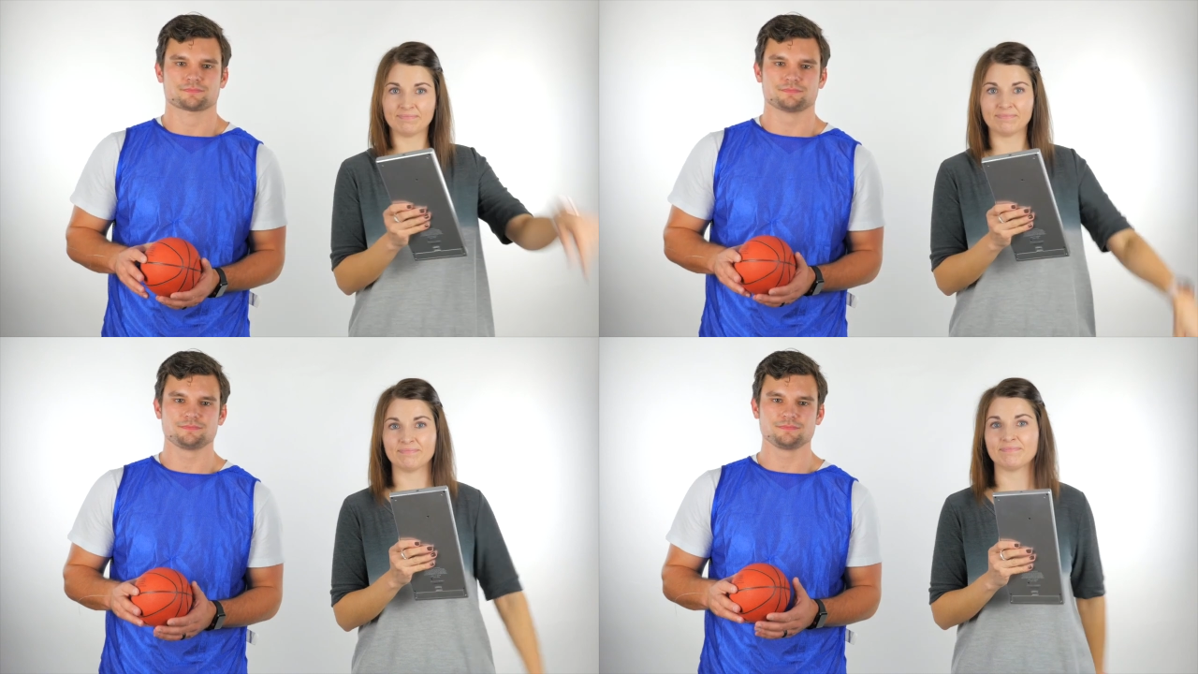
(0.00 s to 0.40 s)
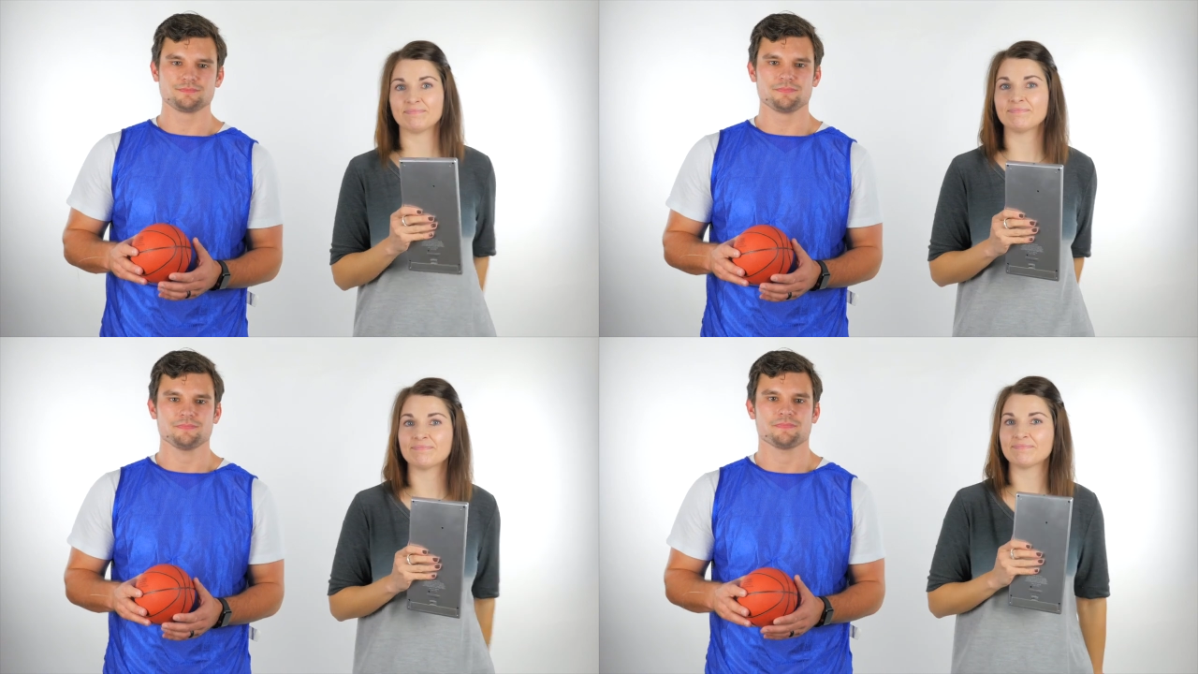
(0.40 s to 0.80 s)

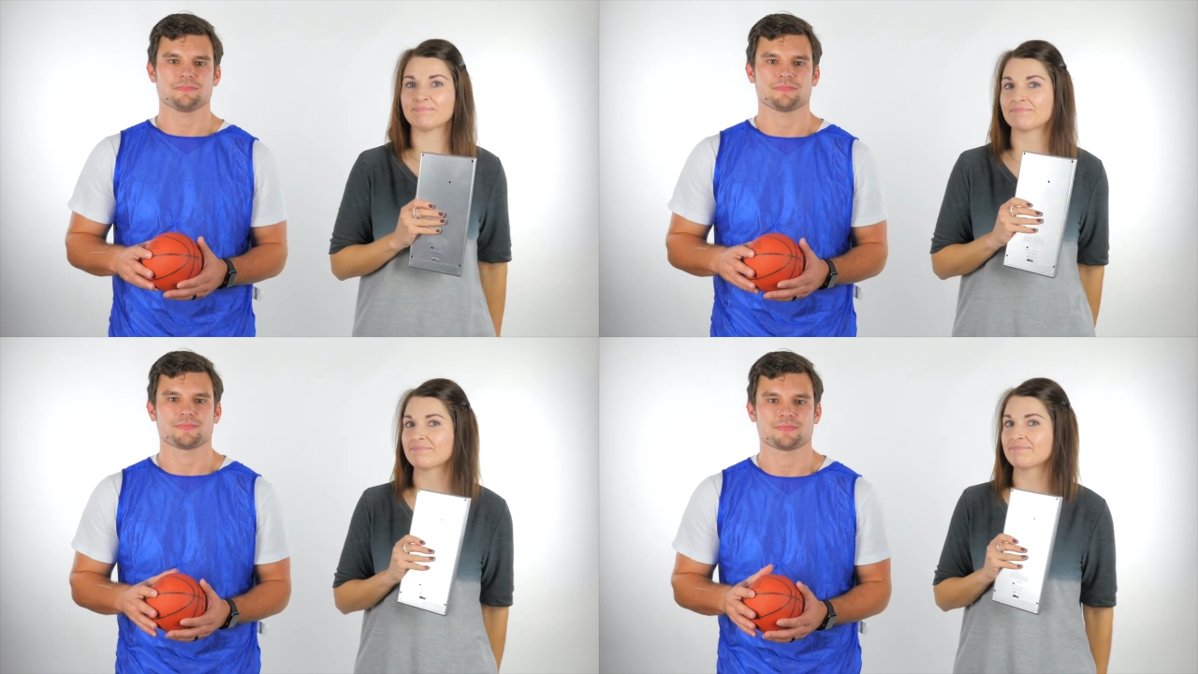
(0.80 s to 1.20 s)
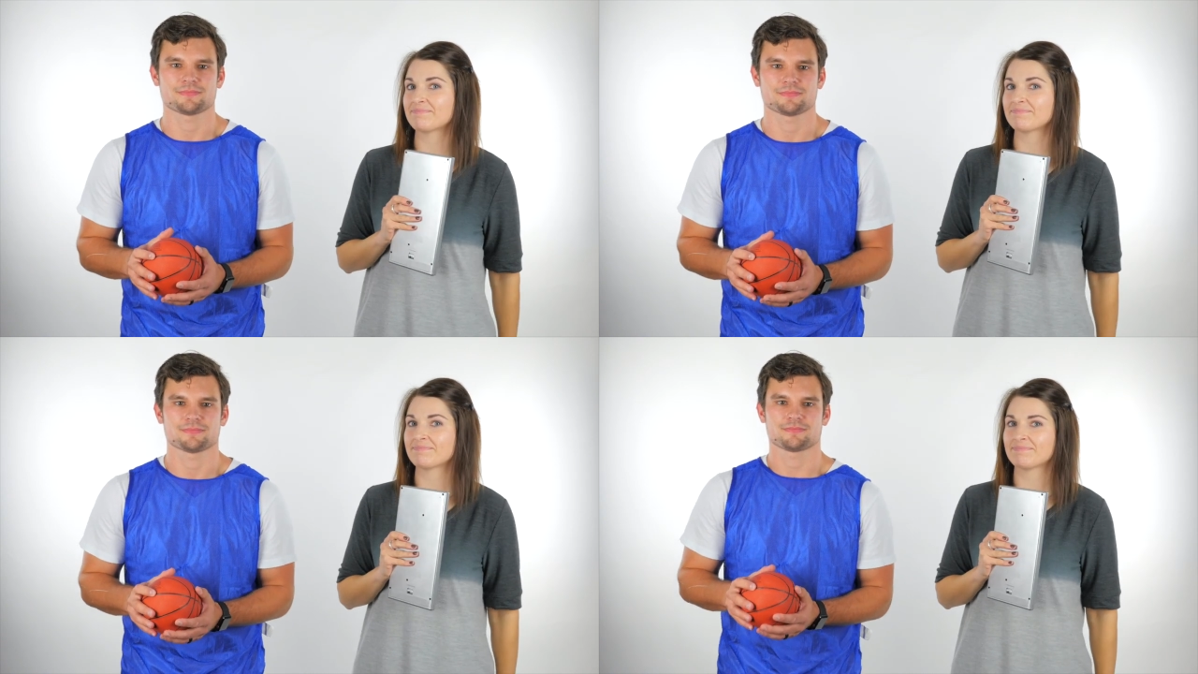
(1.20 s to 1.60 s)

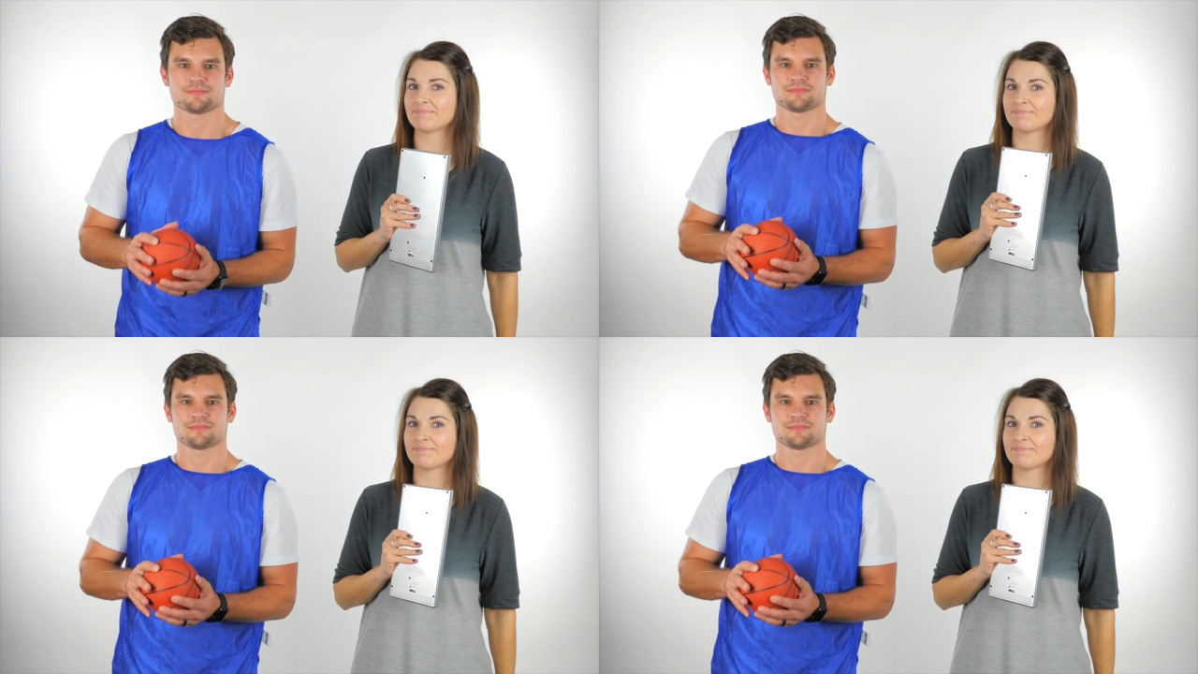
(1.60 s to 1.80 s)
(silence)